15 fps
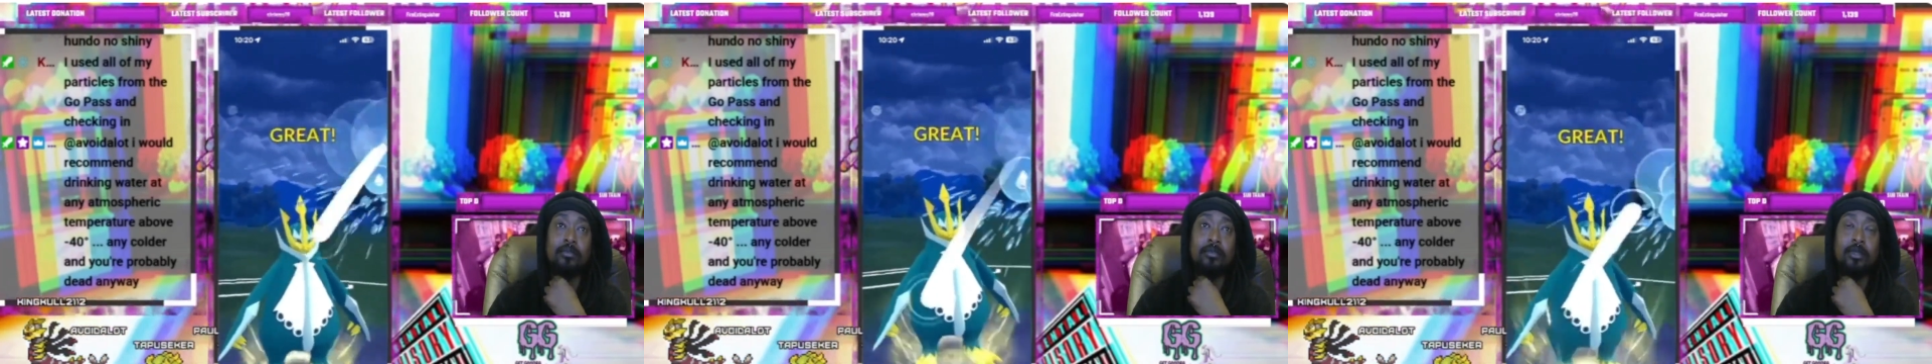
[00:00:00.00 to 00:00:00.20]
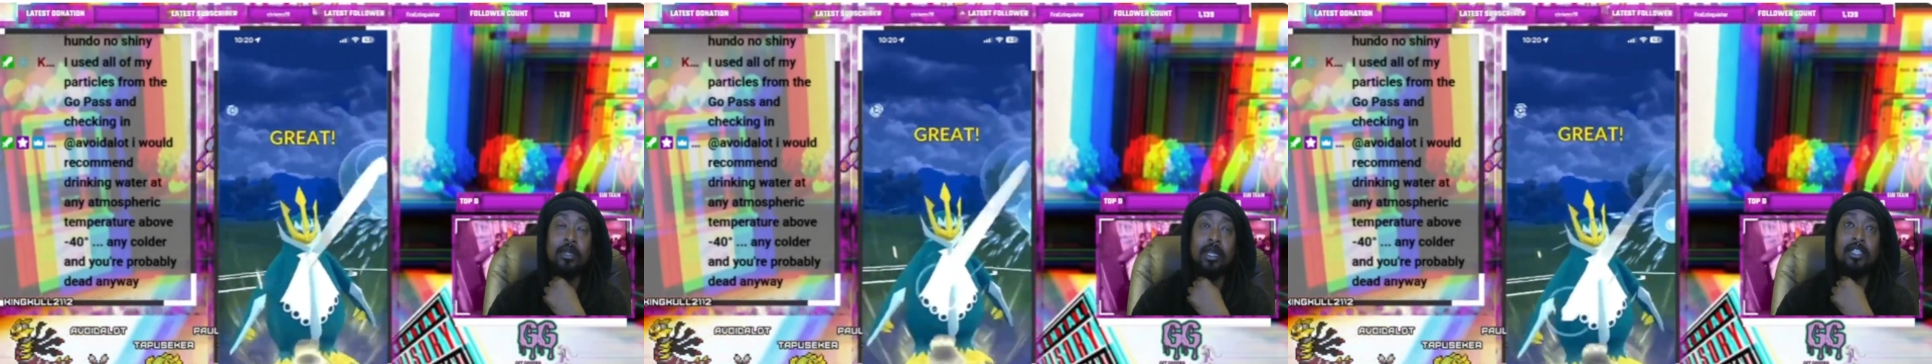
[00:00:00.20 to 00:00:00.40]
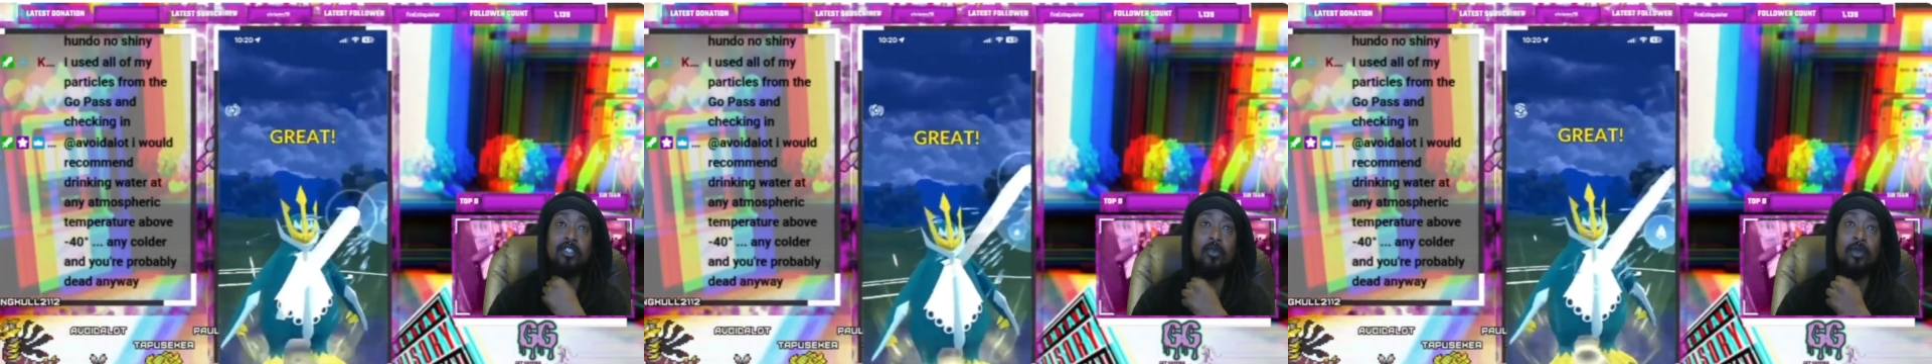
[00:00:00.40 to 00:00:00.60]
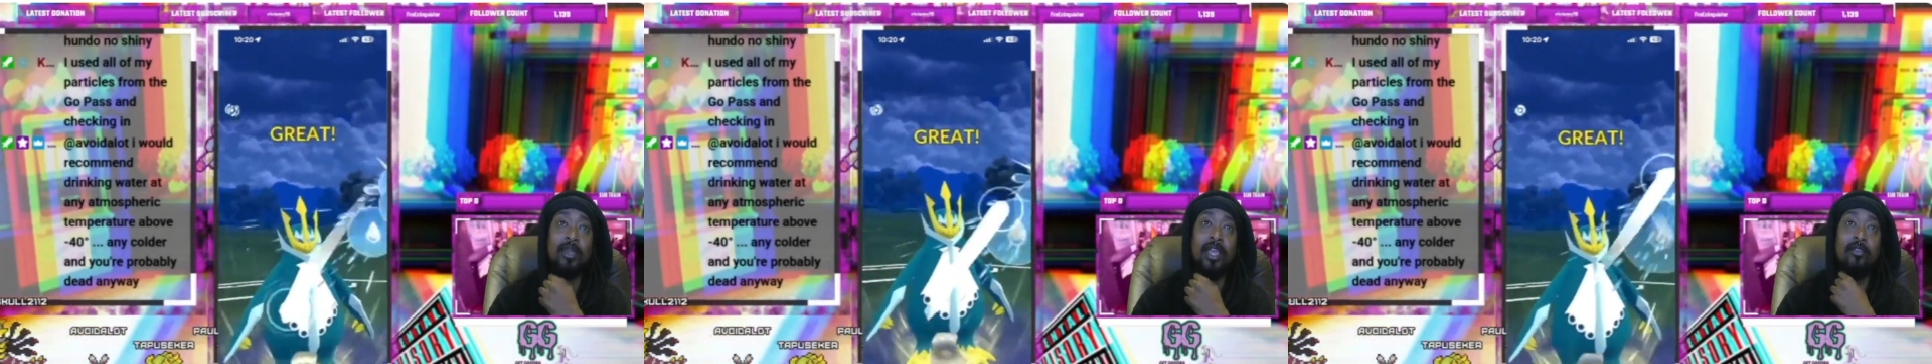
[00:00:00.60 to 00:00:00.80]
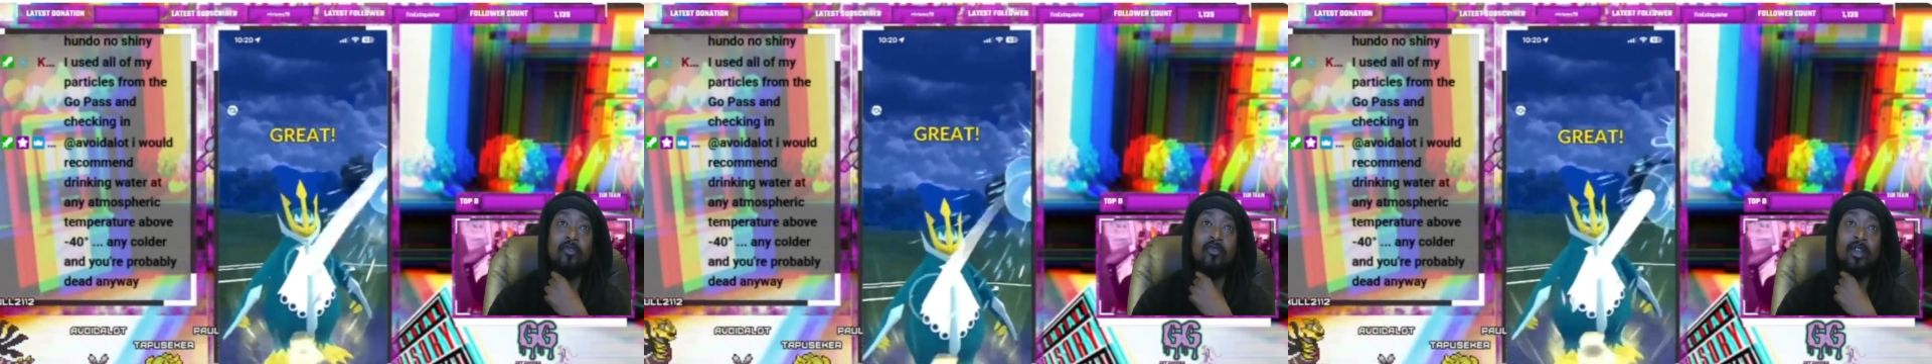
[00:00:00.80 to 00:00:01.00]
And so we
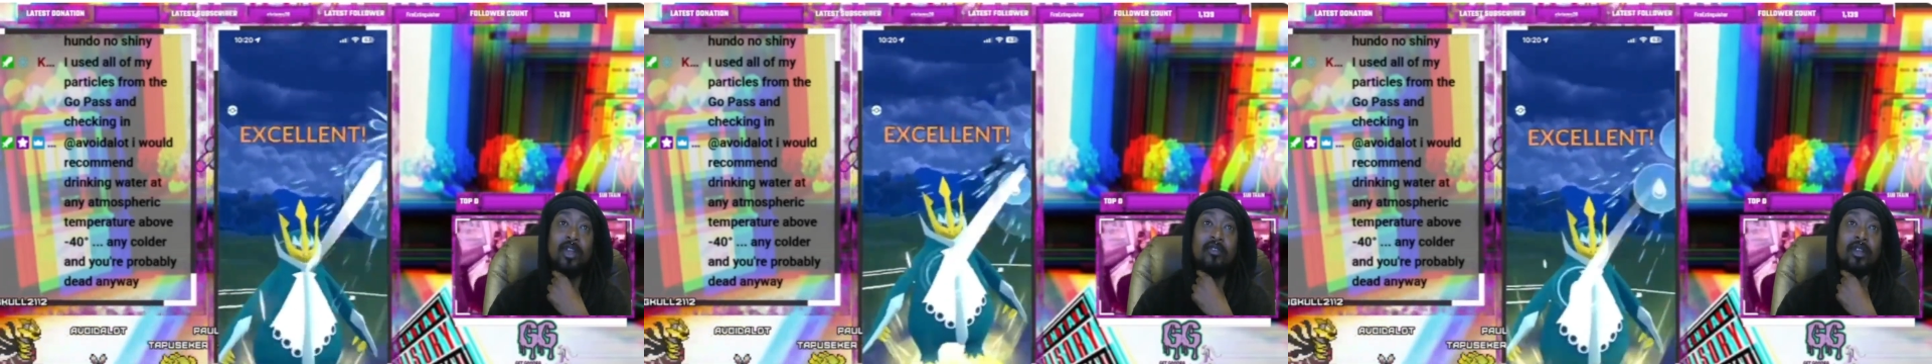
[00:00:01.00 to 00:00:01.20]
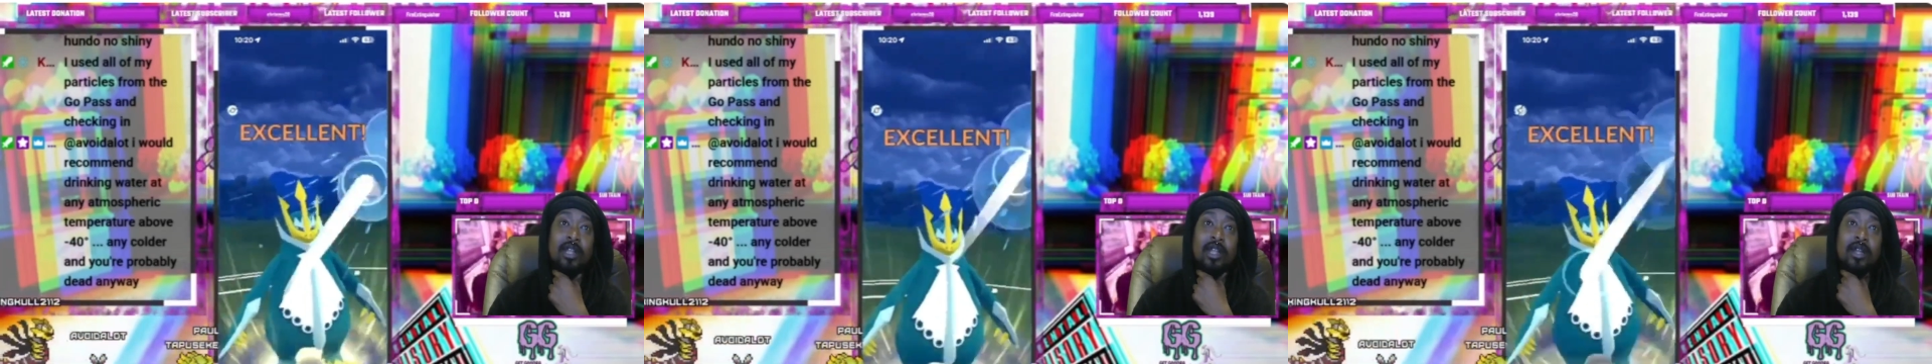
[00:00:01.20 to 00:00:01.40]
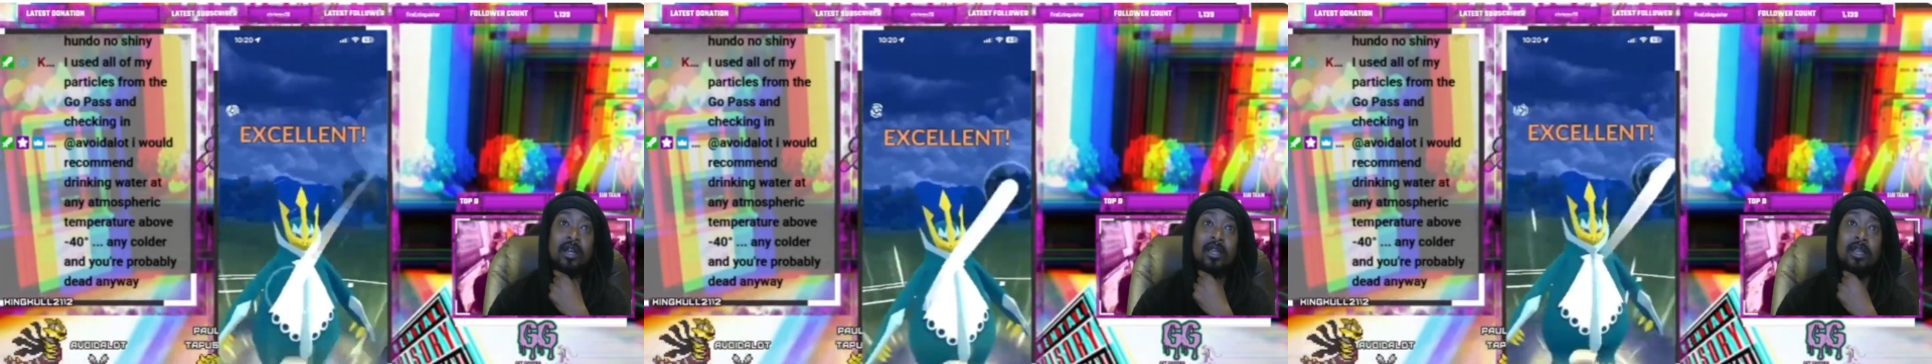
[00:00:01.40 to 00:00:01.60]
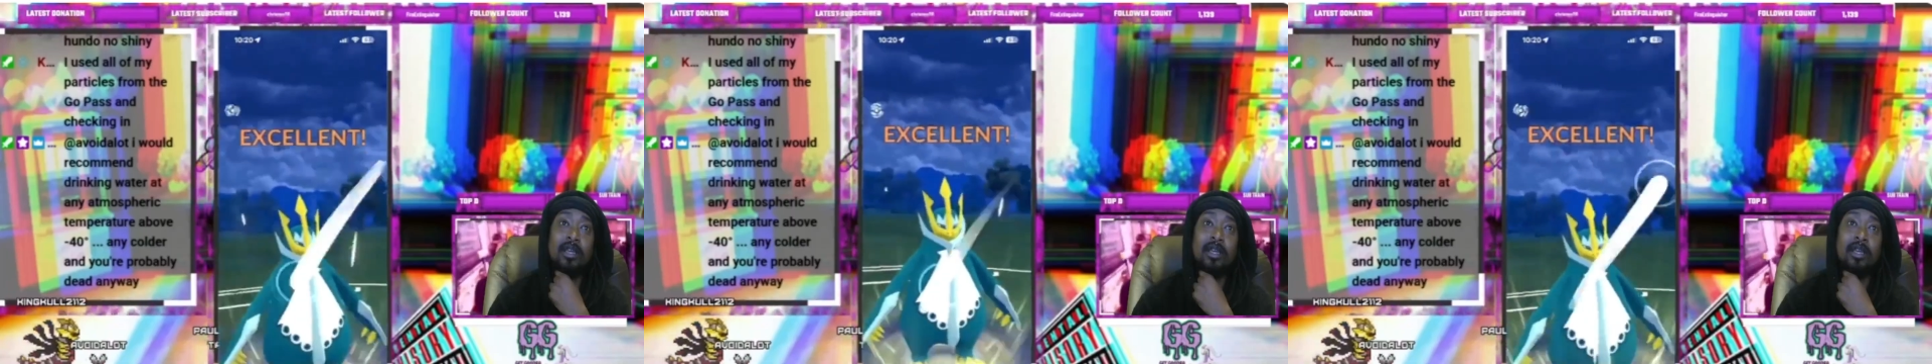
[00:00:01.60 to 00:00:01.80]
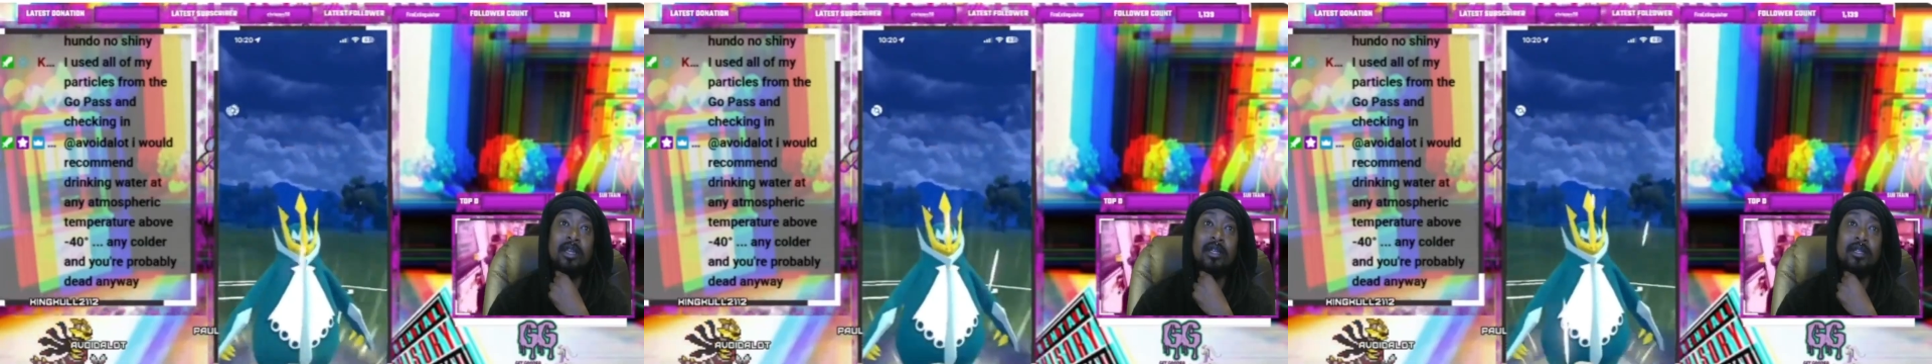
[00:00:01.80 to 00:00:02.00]
get really, really lucky
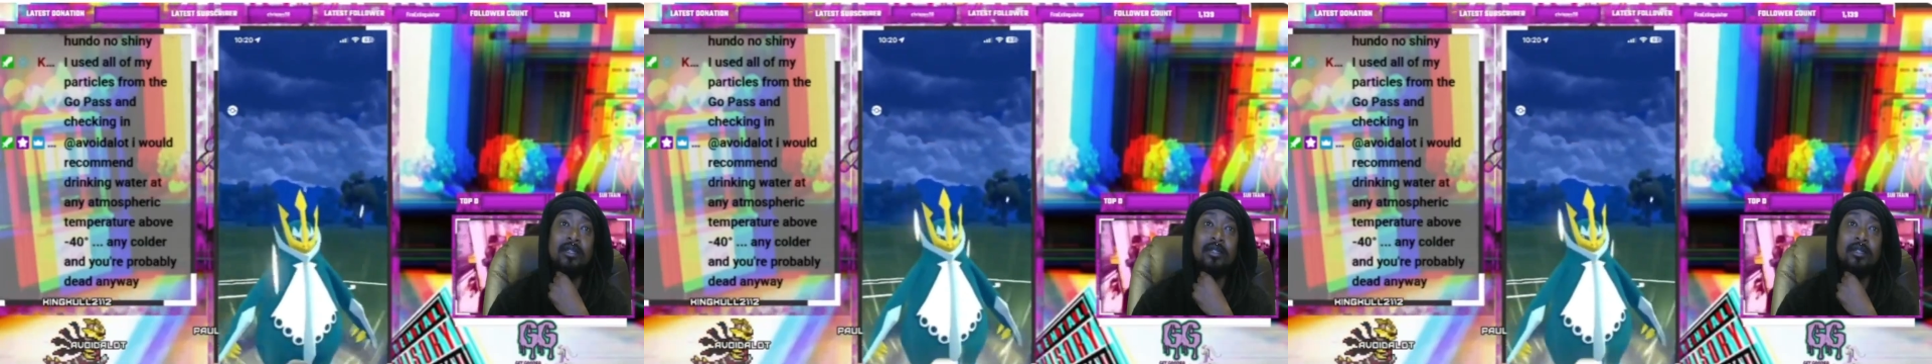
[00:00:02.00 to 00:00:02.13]
here.